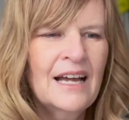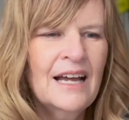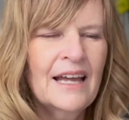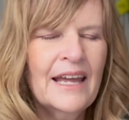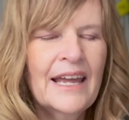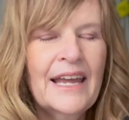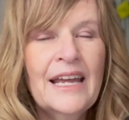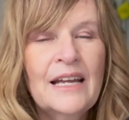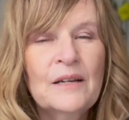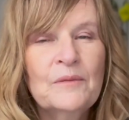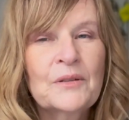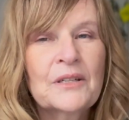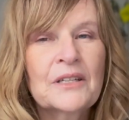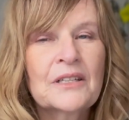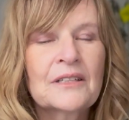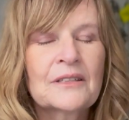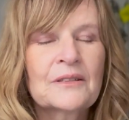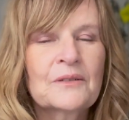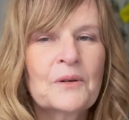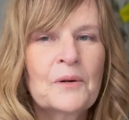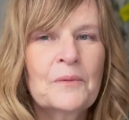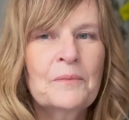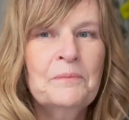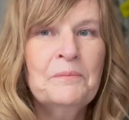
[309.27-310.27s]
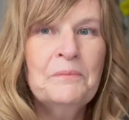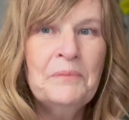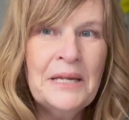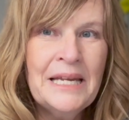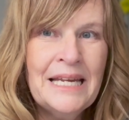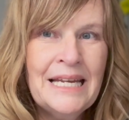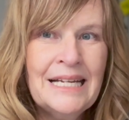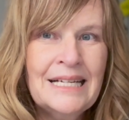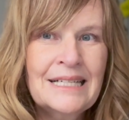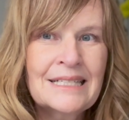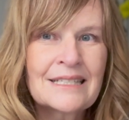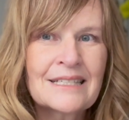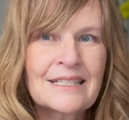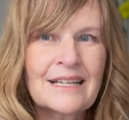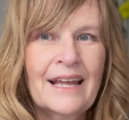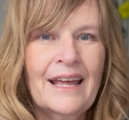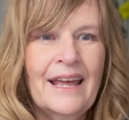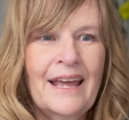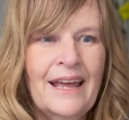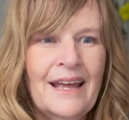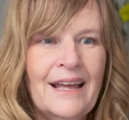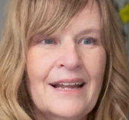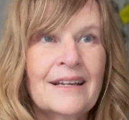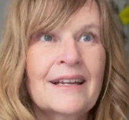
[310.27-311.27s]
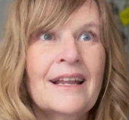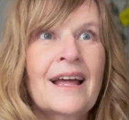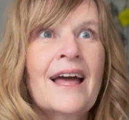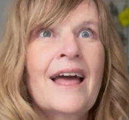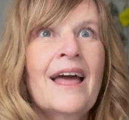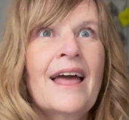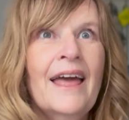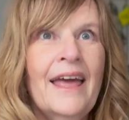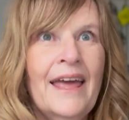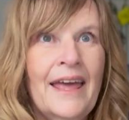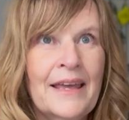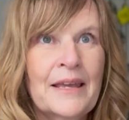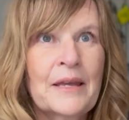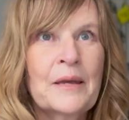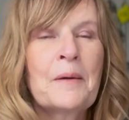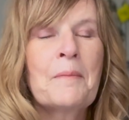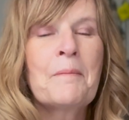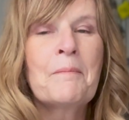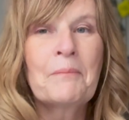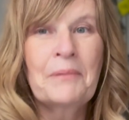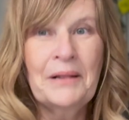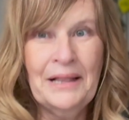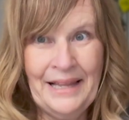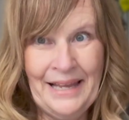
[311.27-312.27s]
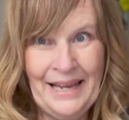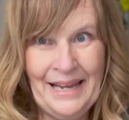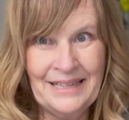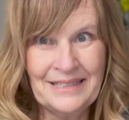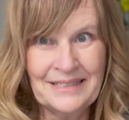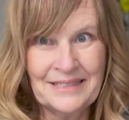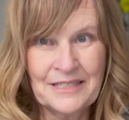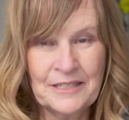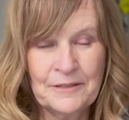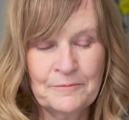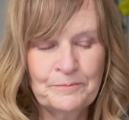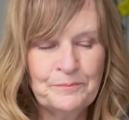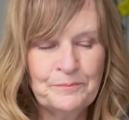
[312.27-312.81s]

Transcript: And we're gonna grow beans and eggplants.